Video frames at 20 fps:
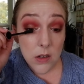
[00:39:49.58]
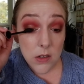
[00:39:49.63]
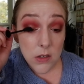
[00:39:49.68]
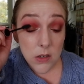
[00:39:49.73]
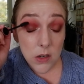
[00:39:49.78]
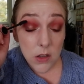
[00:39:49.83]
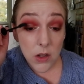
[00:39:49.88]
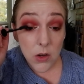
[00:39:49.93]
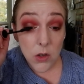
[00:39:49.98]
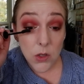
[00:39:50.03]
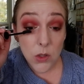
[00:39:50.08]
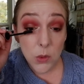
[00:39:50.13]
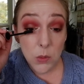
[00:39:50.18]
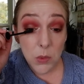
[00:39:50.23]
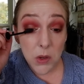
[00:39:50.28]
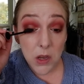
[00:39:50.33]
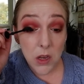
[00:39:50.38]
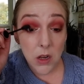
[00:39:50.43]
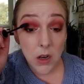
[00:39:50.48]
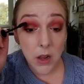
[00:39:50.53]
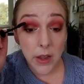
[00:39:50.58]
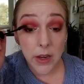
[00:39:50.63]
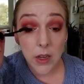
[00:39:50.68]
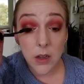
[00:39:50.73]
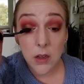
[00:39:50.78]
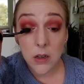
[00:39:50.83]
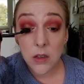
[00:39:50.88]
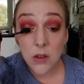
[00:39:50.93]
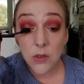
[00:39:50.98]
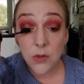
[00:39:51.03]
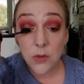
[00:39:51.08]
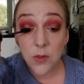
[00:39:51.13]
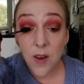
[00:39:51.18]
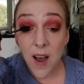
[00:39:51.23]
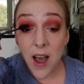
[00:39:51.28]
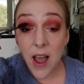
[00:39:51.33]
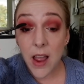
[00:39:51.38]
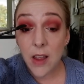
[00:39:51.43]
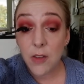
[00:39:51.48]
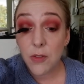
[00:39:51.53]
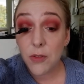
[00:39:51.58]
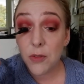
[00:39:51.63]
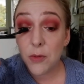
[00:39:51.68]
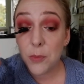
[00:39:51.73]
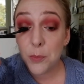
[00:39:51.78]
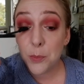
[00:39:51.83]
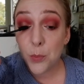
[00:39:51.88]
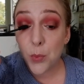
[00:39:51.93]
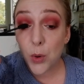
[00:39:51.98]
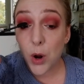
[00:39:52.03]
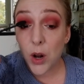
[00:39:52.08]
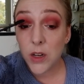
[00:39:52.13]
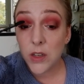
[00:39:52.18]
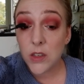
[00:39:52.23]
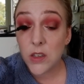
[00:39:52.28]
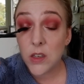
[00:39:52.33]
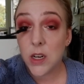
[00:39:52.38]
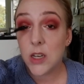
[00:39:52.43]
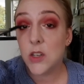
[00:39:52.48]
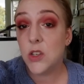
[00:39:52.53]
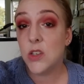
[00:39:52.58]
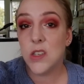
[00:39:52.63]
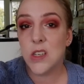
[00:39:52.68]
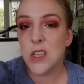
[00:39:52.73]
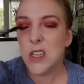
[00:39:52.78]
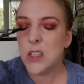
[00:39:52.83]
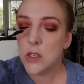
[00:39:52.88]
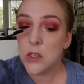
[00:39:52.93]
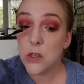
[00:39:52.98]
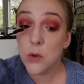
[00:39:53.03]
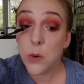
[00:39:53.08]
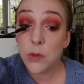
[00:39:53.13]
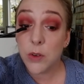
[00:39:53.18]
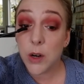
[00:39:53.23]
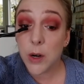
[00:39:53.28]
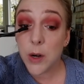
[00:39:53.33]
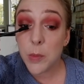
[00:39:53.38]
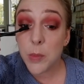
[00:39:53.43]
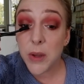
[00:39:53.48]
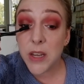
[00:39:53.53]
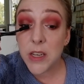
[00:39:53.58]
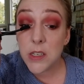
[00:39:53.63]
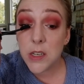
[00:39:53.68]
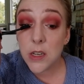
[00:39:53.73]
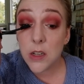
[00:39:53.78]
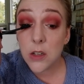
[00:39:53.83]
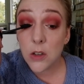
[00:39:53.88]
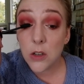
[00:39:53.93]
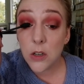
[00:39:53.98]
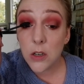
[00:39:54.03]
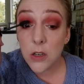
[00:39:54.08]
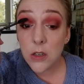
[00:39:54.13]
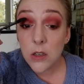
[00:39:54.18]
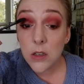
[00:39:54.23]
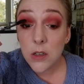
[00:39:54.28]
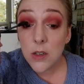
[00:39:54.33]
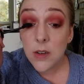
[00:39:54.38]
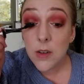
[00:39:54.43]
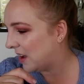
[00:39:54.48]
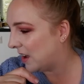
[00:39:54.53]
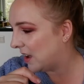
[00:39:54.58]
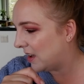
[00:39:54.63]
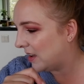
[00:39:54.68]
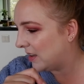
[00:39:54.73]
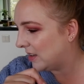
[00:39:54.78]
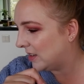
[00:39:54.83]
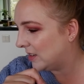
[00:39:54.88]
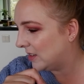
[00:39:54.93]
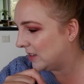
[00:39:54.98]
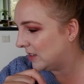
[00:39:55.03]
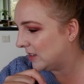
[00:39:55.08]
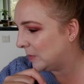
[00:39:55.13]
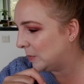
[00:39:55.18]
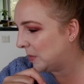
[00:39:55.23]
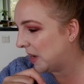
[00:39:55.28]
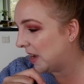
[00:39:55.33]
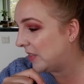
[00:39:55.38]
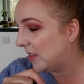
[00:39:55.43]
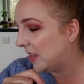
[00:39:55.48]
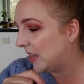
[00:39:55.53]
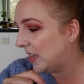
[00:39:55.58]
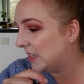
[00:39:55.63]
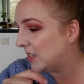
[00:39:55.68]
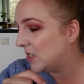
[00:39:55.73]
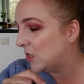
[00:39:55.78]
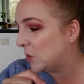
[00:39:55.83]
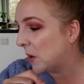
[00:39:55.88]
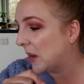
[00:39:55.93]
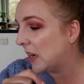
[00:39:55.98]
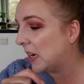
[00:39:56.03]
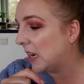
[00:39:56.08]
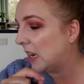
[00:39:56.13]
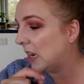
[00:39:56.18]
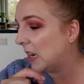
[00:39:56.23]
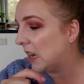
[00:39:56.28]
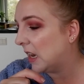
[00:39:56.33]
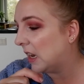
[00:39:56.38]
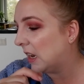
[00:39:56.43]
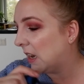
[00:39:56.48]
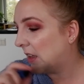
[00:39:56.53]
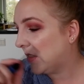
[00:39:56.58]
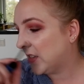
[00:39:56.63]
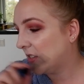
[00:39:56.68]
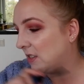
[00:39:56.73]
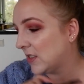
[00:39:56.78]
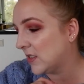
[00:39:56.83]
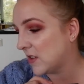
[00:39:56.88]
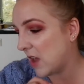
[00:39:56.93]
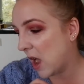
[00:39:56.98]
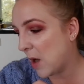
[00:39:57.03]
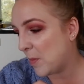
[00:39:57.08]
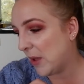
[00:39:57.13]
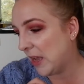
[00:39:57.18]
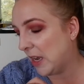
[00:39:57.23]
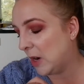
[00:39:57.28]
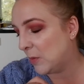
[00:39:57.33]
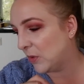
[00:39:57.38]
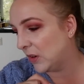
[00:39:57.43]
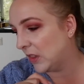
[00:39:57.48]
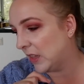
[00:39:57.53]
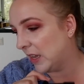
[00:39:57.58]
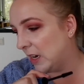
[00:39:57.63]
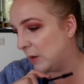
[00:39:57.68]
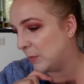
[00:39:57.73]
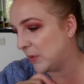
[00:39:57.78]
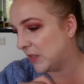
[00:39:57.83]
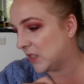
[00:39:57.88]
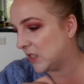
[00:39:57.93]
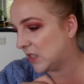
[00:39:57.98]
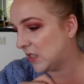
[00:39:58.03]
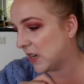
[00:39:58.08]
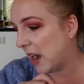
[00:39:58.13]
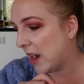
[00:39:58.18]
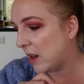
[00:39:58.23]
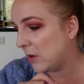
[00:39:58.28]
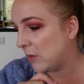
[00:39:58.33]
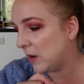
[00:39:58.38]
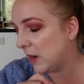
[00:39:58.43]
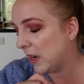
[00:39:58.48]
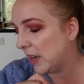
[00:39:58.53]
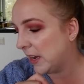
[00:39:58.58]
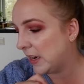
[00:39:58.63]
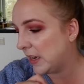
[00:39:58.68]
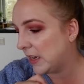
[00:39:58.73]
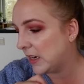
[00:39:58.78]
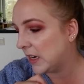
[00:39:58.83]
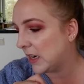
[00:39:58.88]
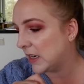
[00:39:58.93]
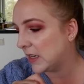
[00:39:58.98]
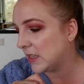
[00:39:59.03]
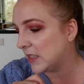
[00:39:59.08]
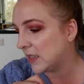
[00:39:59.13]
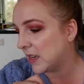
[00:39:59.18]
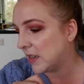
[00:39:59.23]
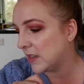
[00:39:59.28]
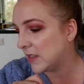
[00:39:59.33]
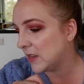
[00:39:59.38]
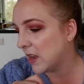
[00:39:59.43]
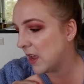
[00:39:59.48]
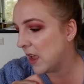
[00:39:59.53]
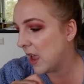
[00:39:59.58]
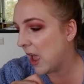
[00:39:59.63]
so those would be like the five products that I just need to do a very basic look. Um, and then 20, uh, and this is not makeup related but style related, and it says,